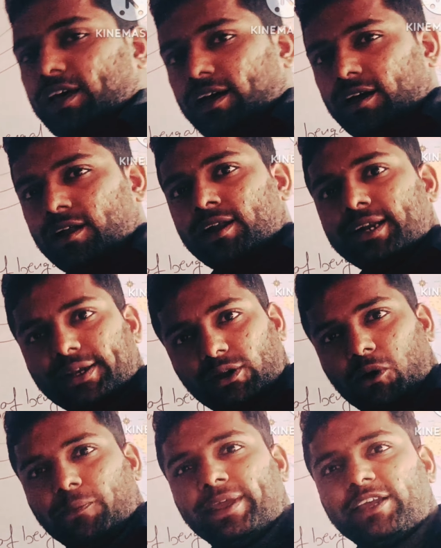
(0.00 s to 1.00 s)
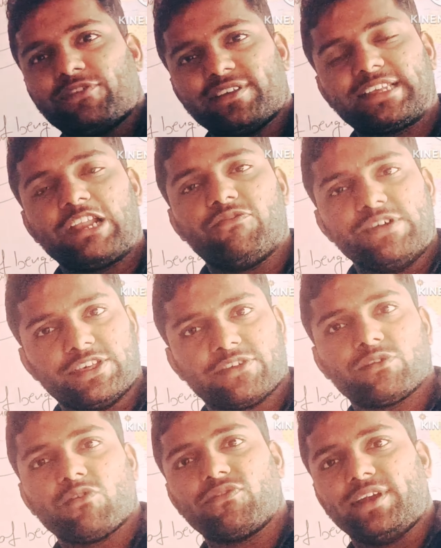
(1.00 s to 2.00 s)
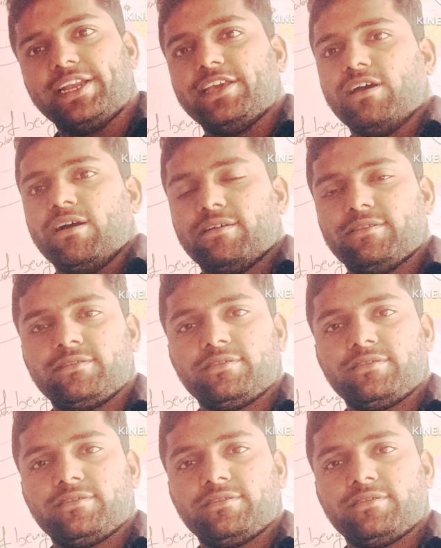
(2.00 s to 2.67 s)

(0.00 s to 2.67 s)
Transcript: the topic physical features of India.